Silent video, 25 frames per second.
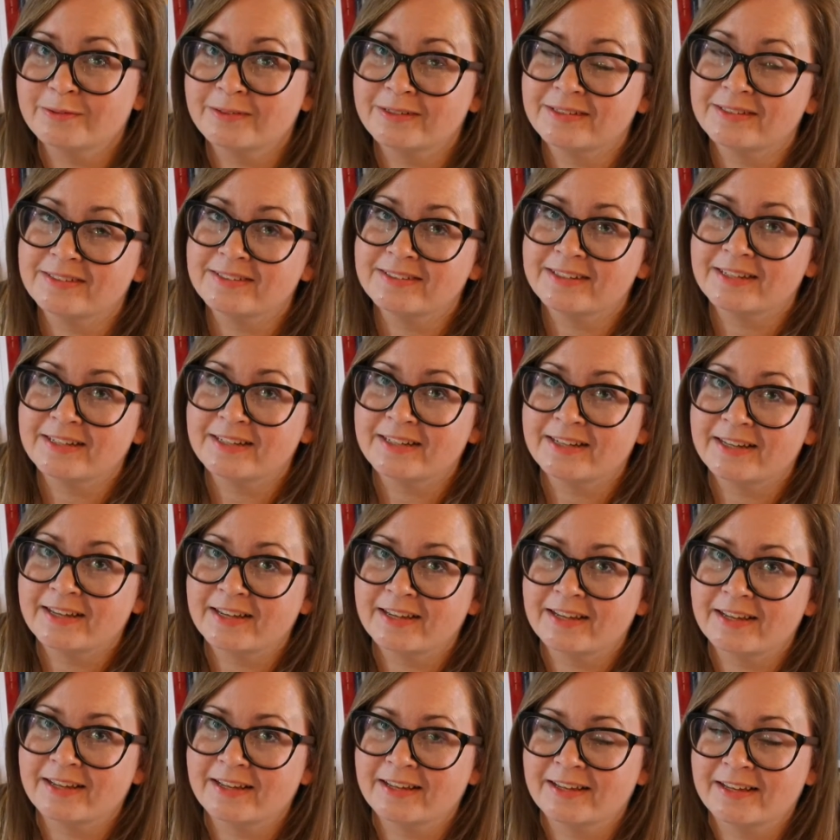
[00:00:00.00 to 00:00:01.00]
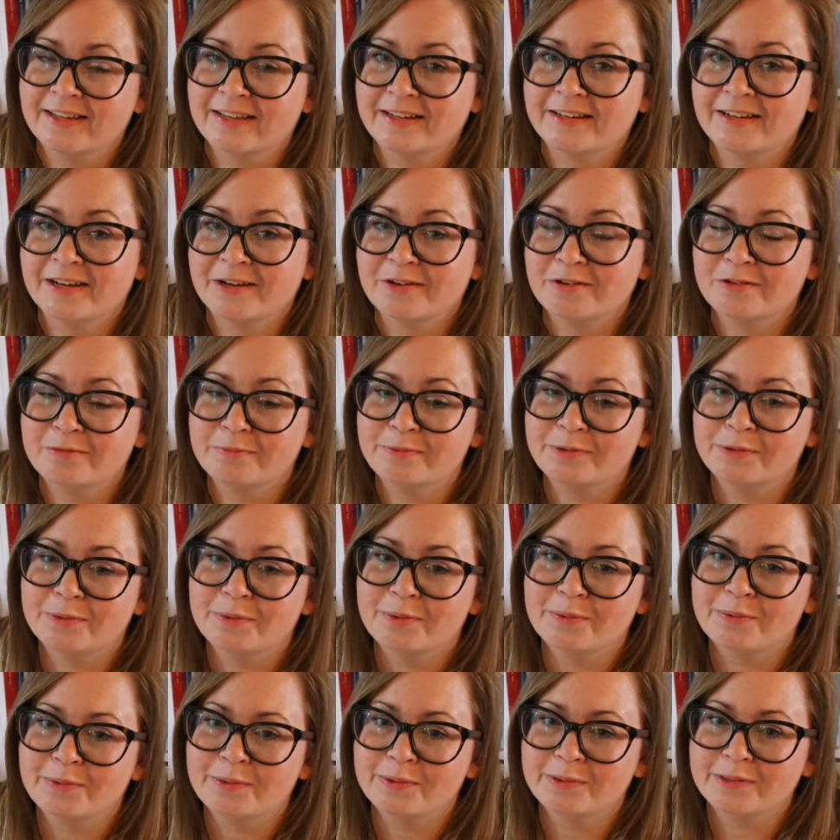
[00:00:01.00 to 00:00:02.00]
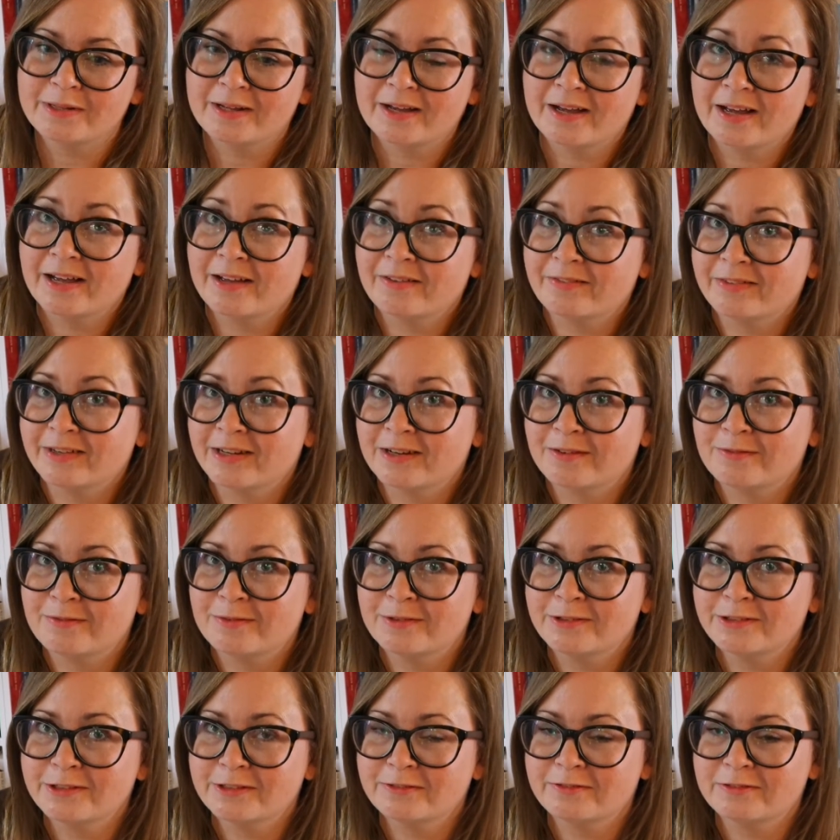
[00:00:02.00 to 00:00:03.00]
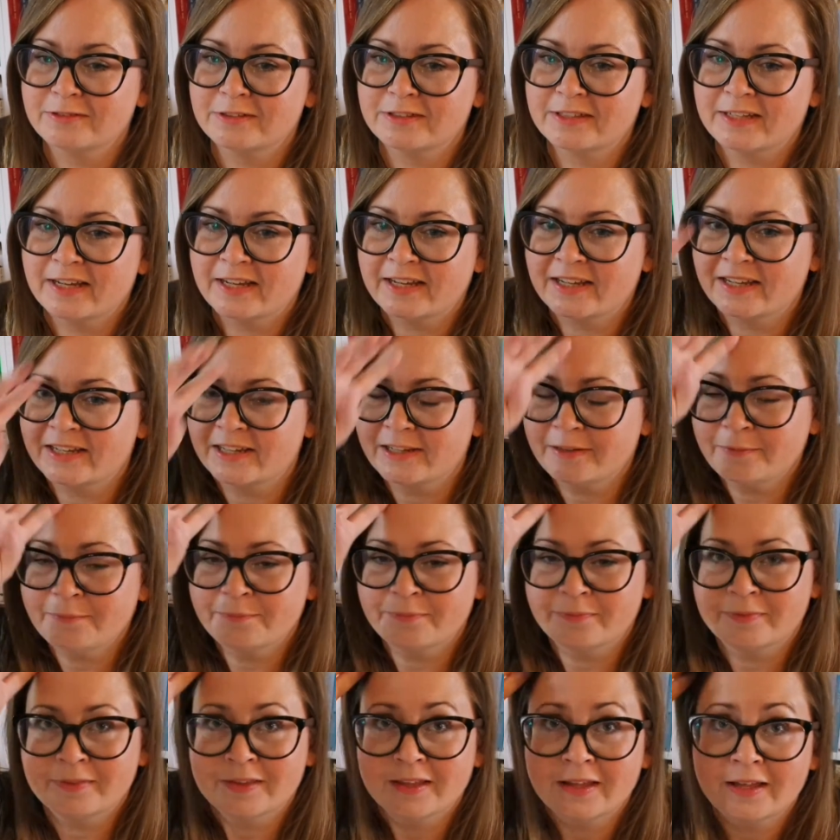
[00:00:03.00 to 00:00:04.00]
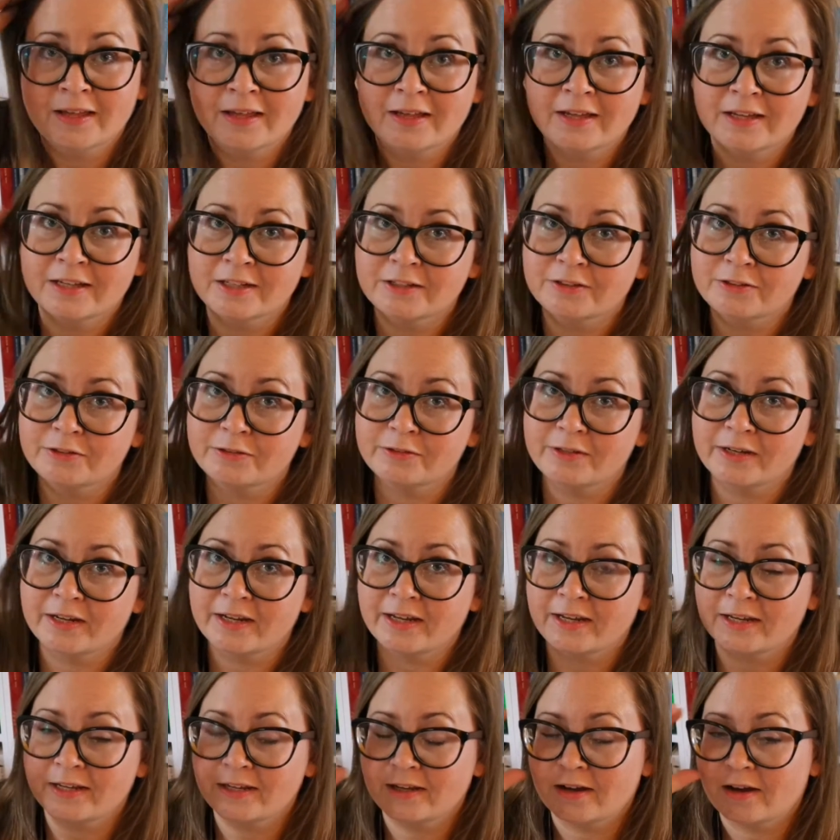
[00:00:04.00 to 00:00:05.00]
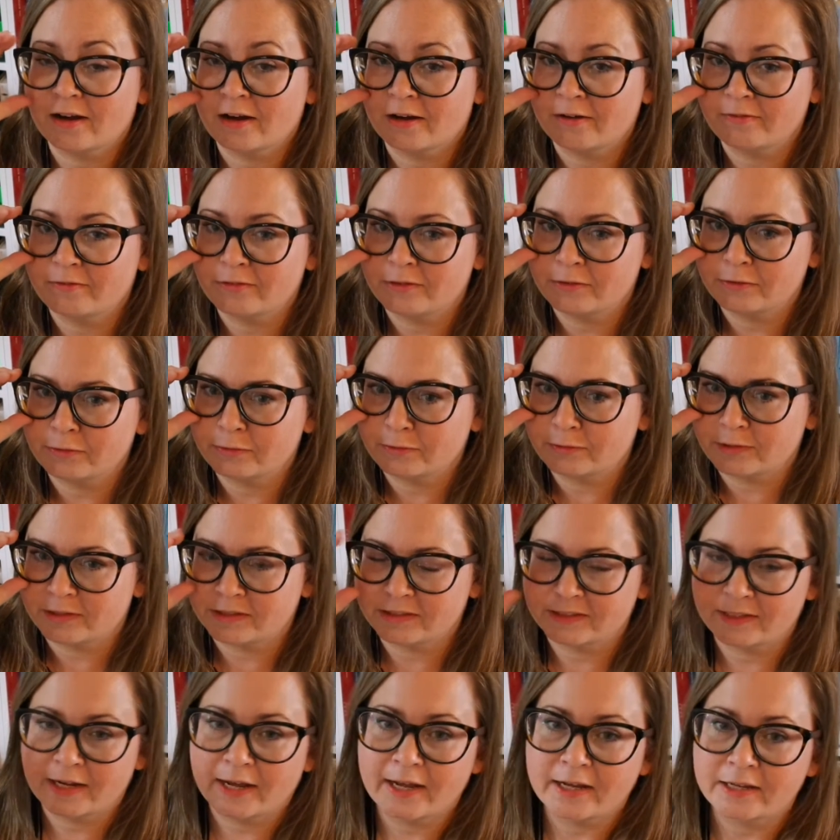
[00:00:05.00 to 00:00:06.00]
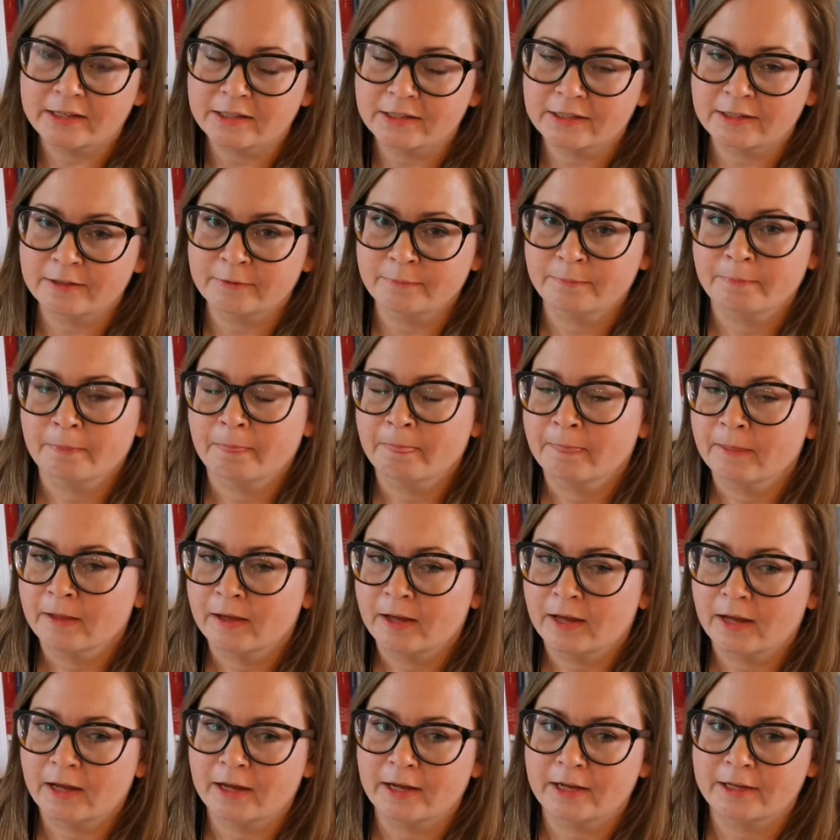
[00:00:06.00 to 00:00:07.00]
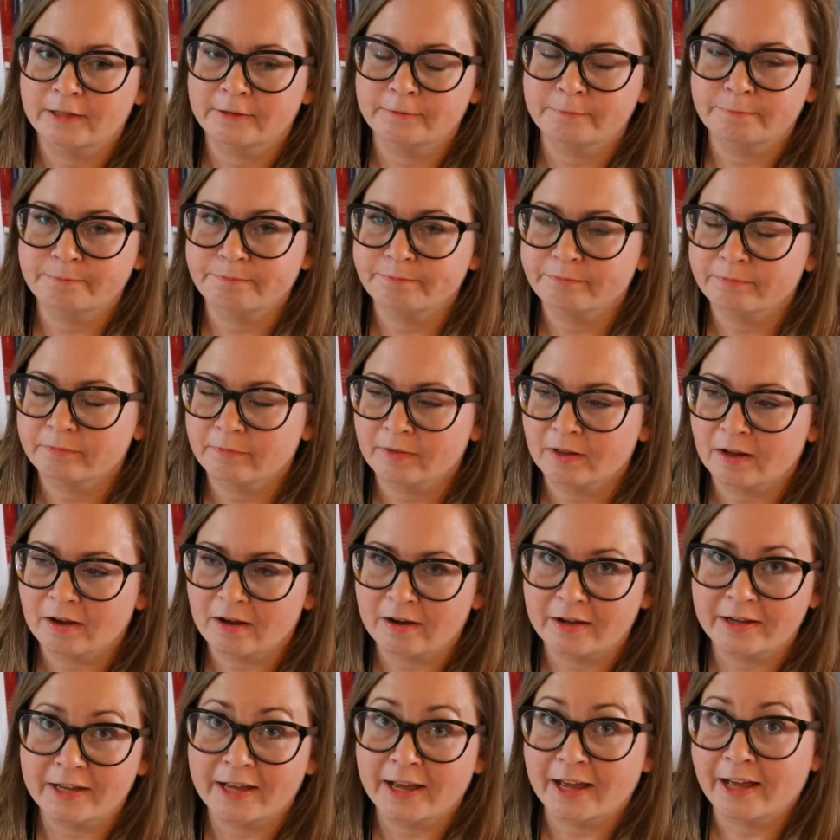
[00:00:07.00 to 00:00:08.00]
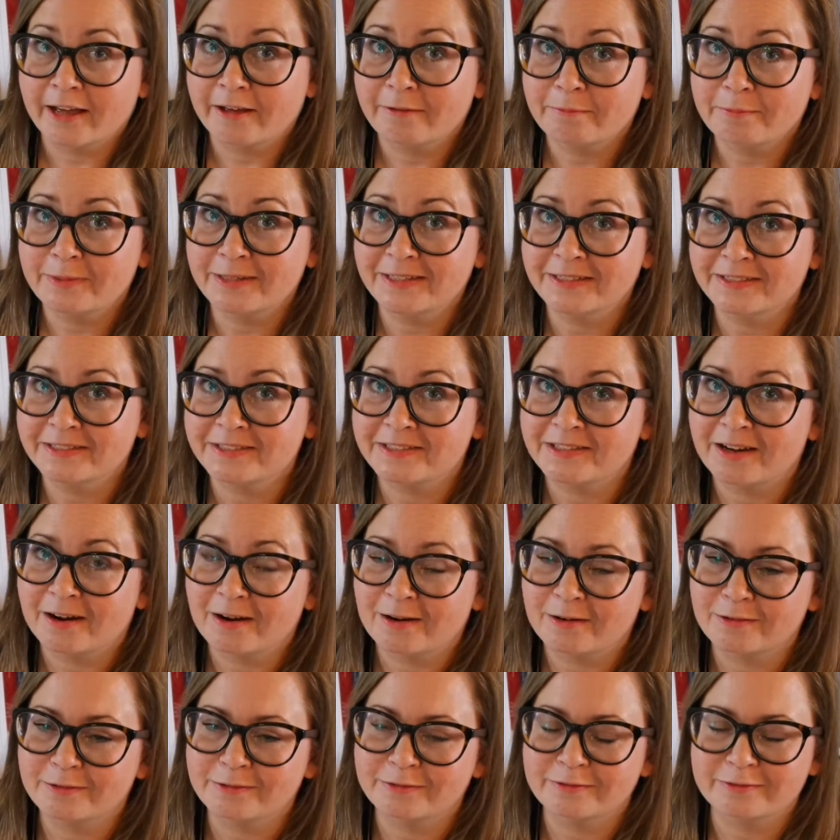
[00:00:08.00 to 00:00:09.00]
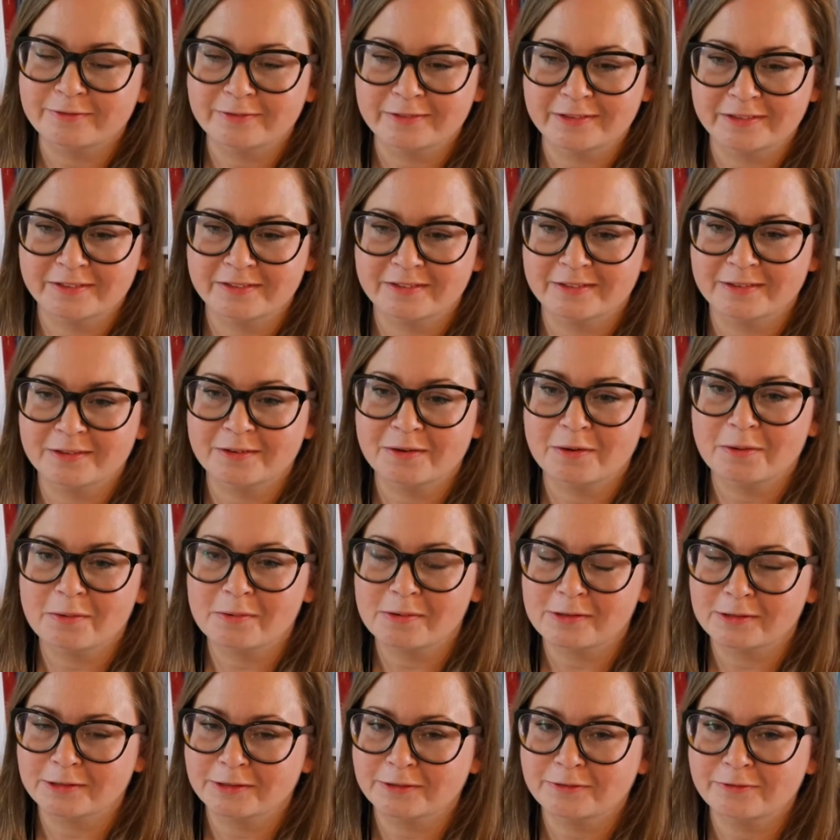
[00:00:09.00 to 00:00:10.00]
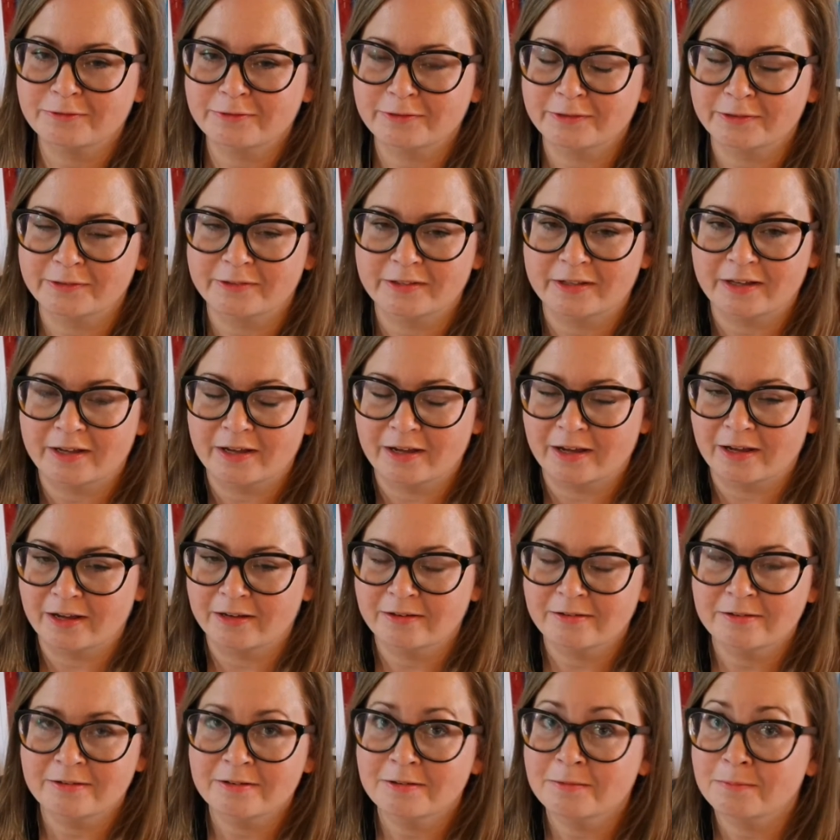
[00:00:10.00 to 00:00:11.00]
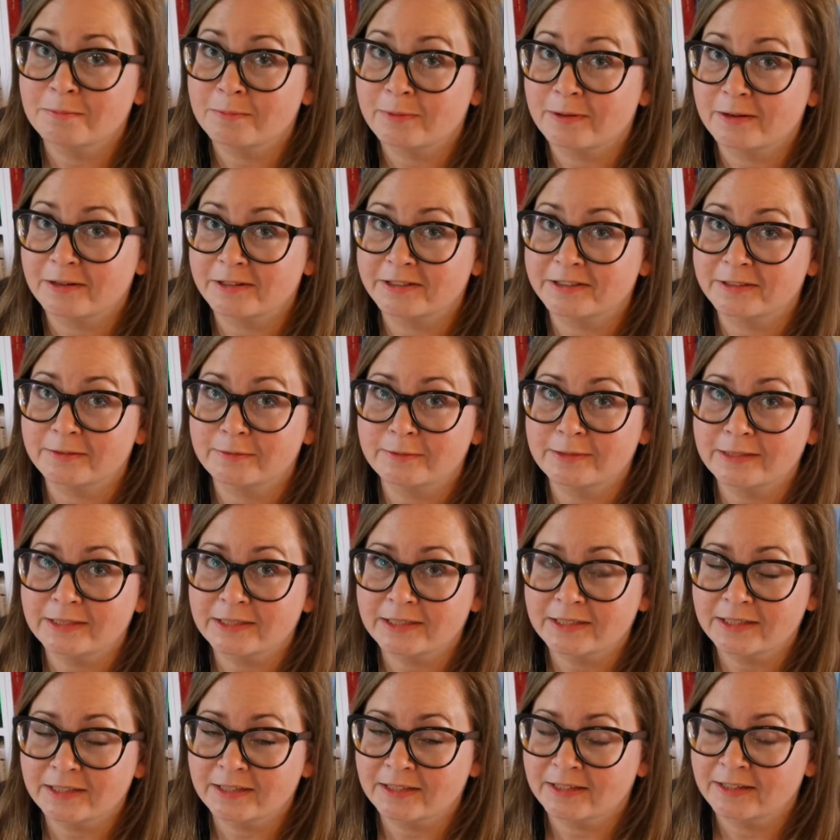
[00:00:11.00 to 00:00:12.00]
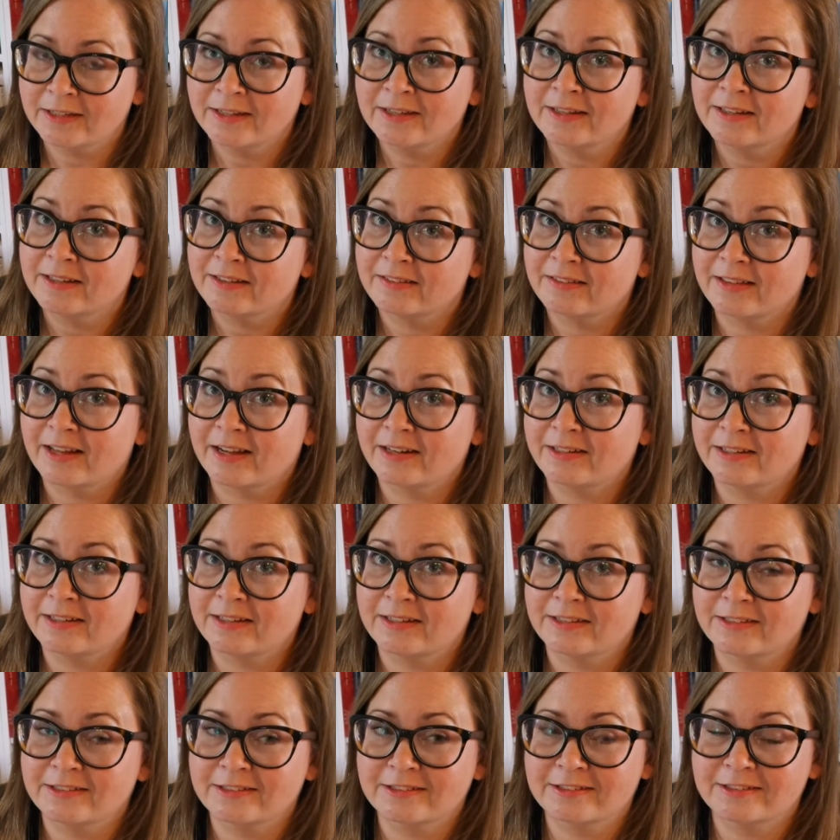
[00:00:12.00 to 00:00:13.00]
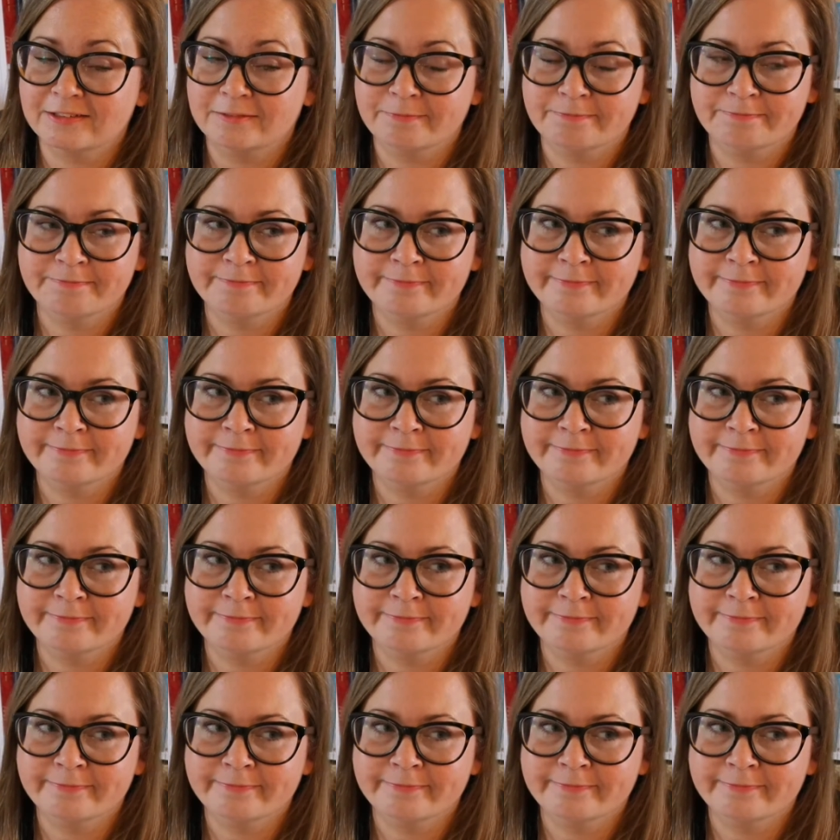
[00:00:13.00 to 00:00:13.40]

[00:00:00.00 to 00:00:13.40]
it's Silje, and I hope you all are having a wonderful day. Today I will do a tag, and I have been down with a cold for the past week. That is,